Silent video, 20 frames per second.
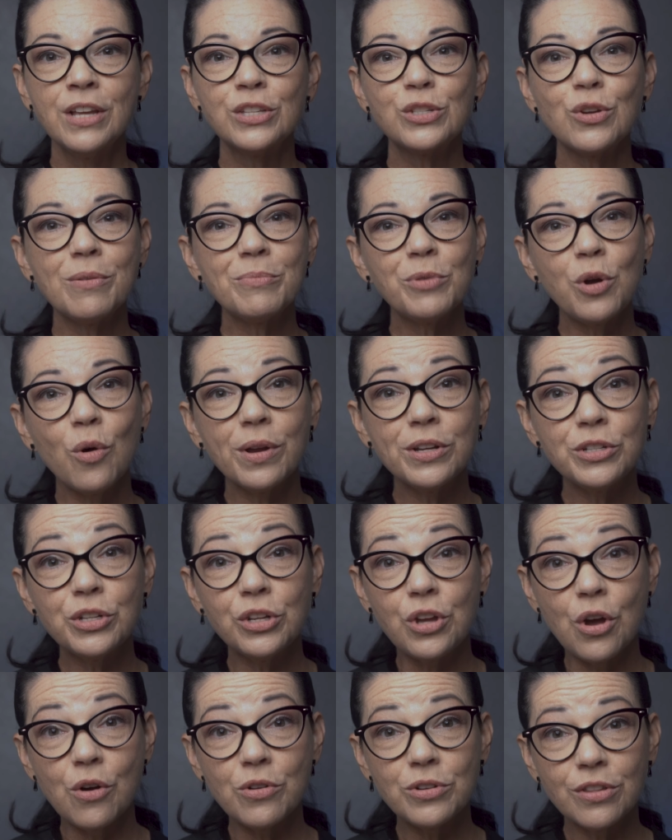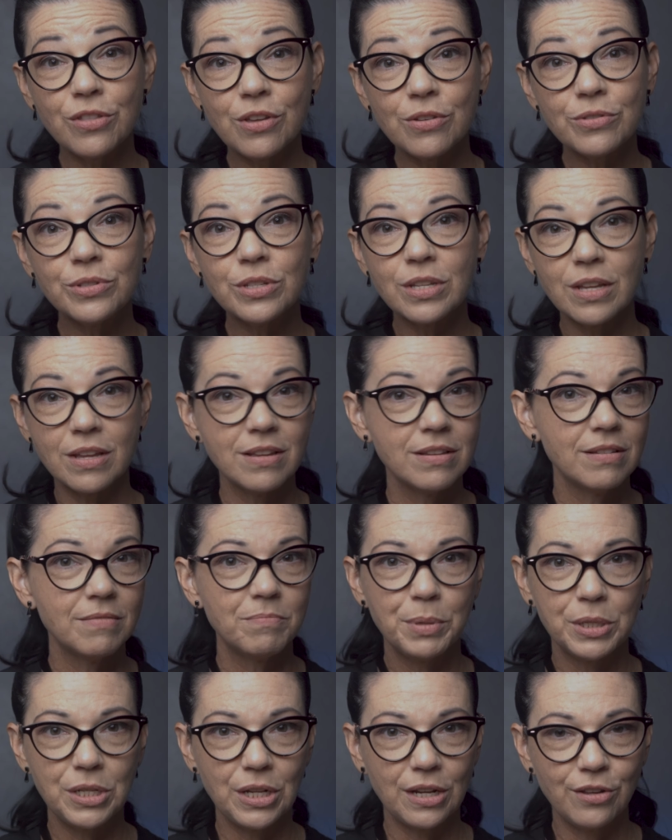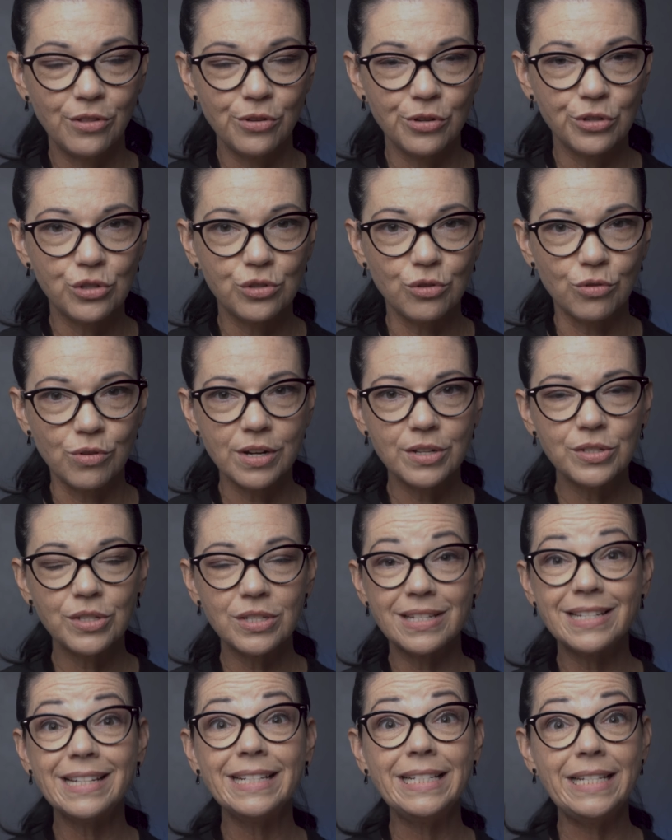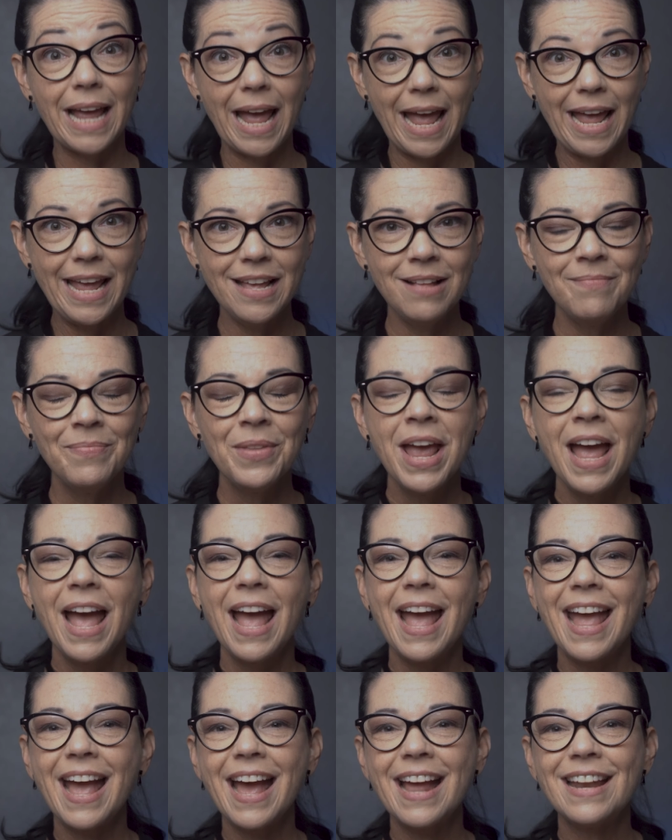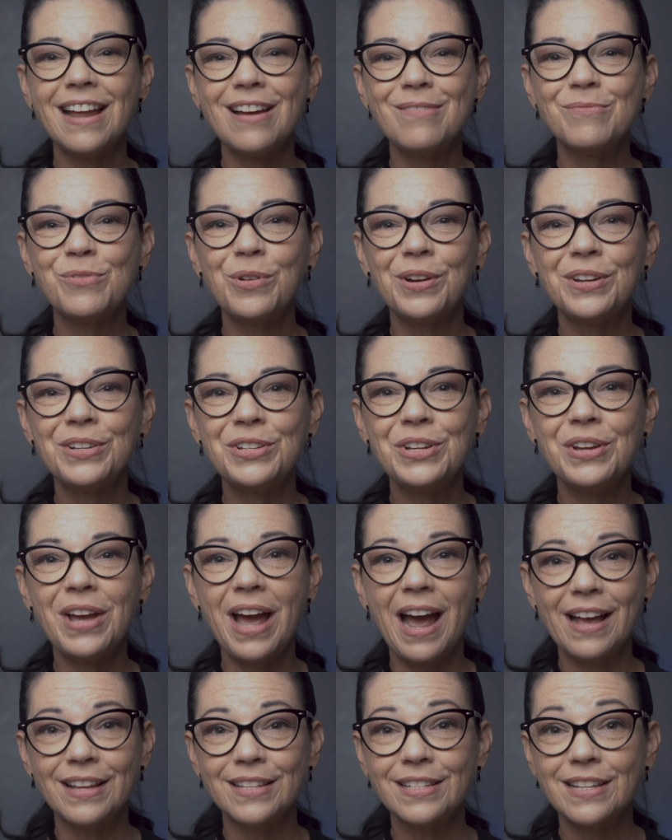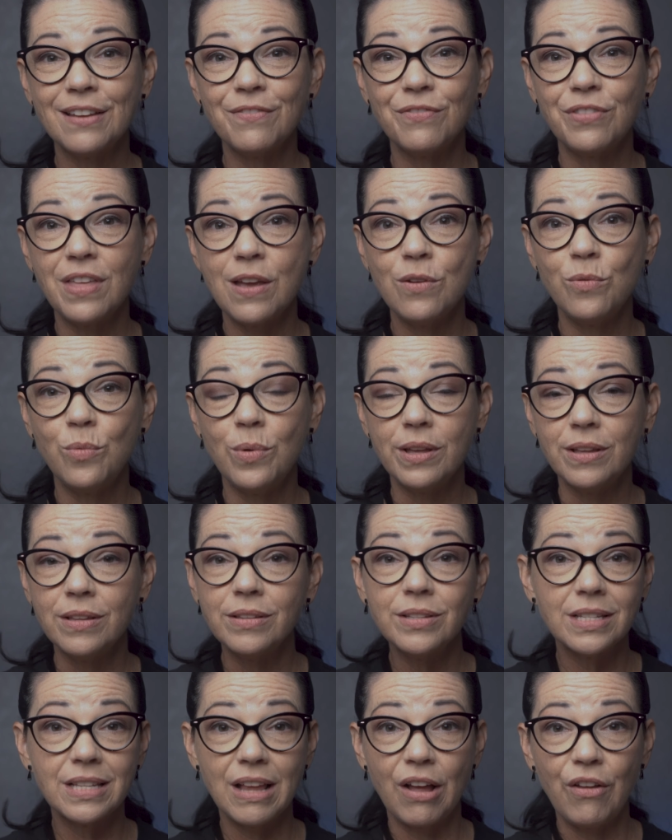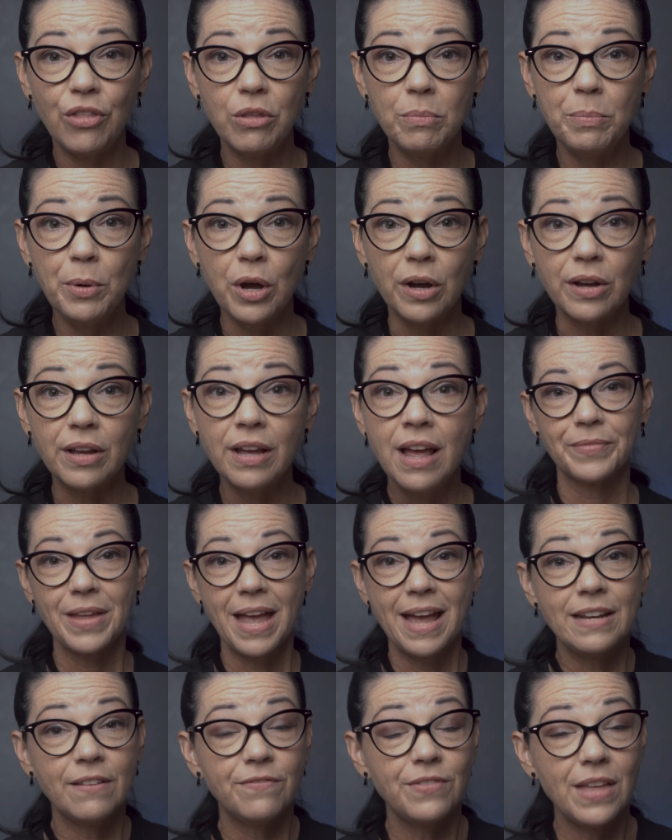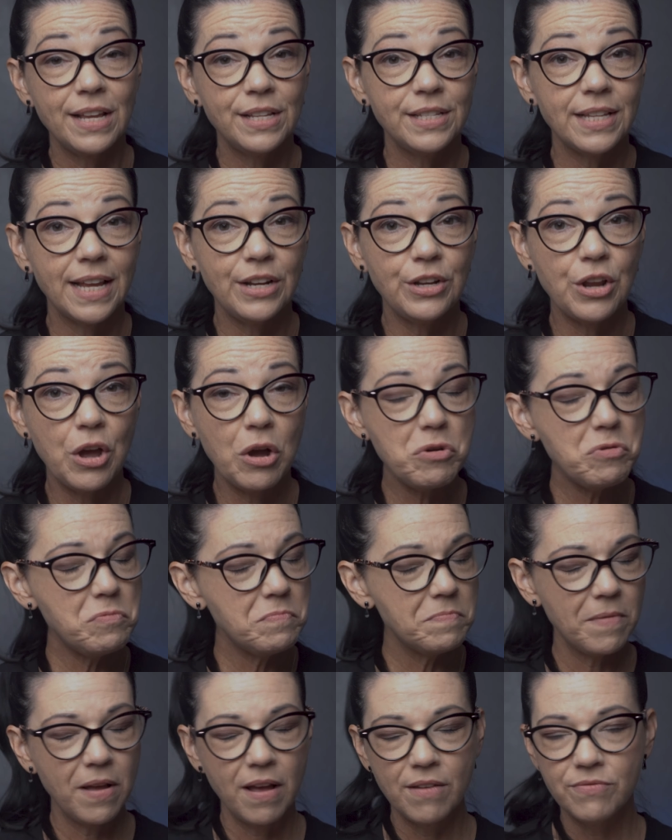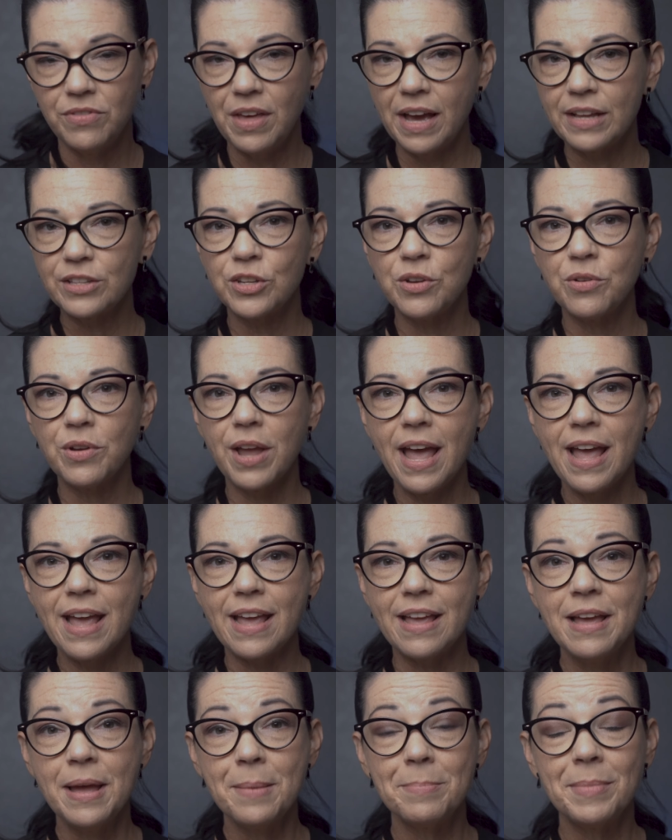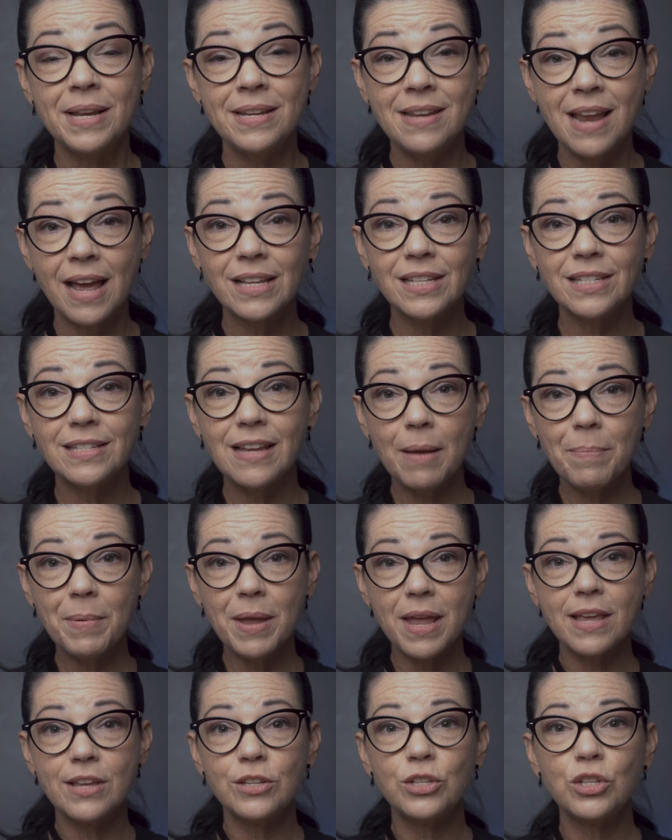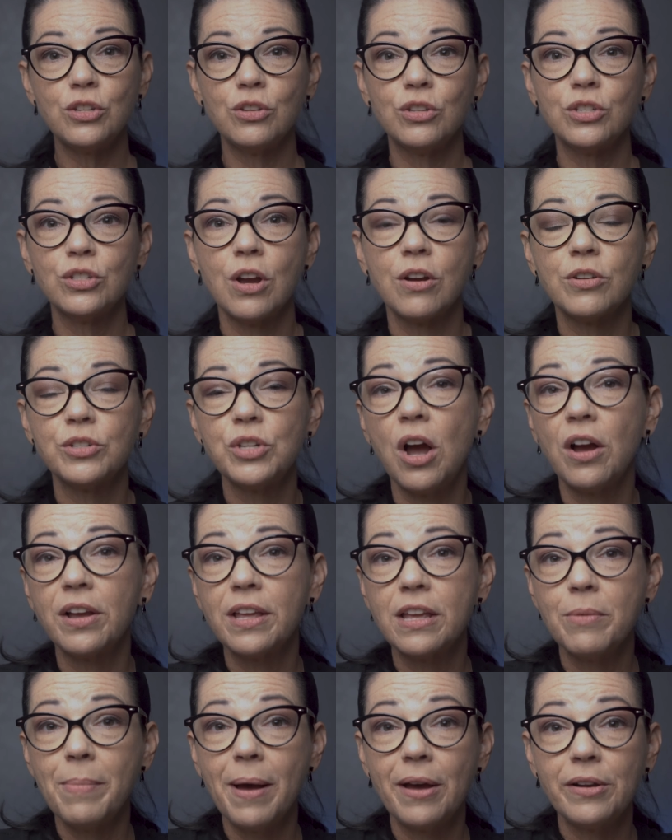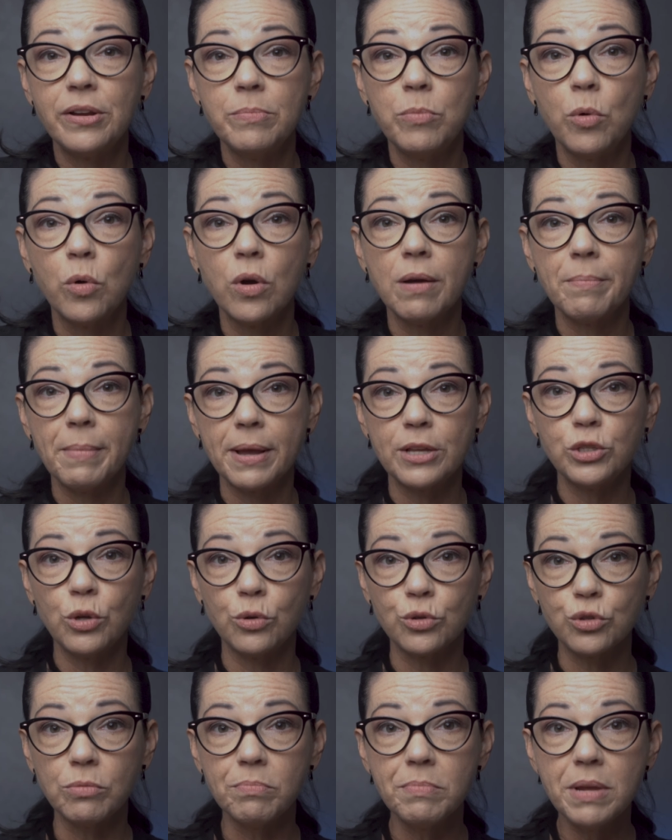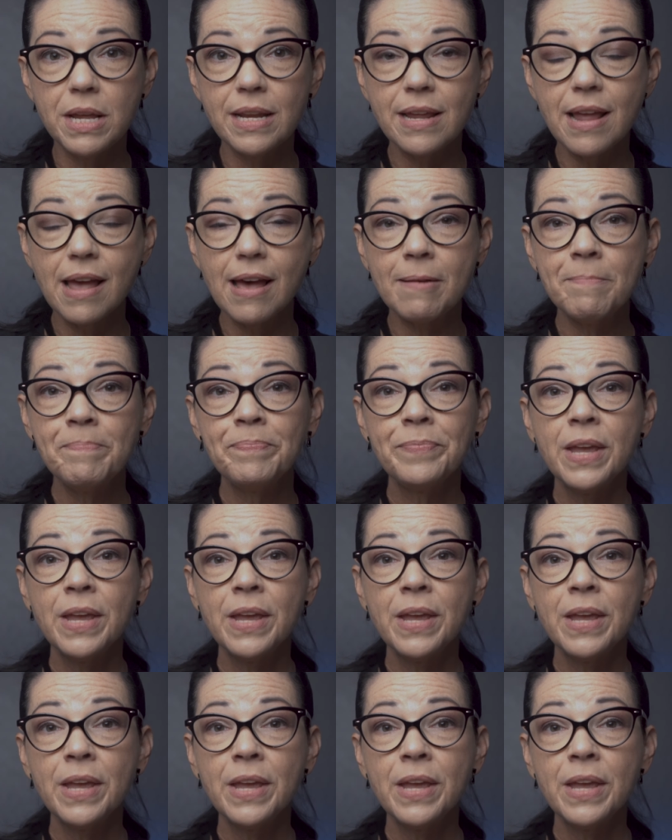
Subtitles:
So I'm going to go to those particular stores today, and I'm going to ask if they will sell the book. And if they say no, that's okay. My next step is to start talking about it more on my social media.